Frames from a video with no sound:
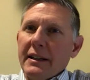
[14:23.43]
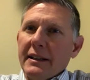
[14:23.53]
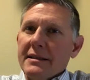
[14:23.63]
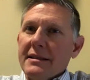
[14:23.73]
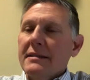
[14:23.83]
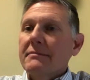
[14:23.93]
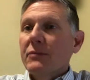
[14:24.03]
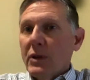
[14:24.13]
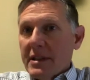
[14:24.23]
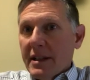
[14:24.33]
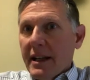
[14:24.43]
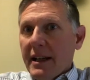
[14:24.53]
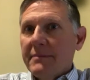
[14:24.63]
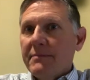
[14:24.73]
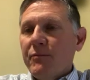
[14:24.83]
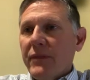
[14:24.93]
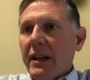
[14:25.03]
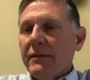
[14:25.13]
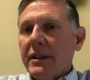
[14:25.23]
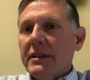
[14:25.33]
And that's, once again,
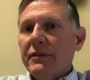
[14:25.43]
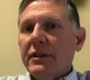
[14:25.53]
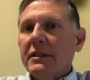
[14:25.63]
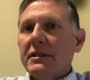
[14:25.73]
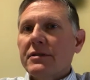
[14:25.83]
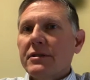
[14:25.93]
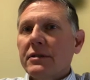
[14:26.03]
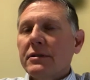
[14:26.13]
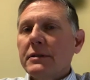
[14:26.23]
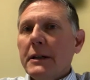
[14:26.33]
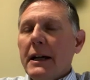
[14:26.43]
very difficult to do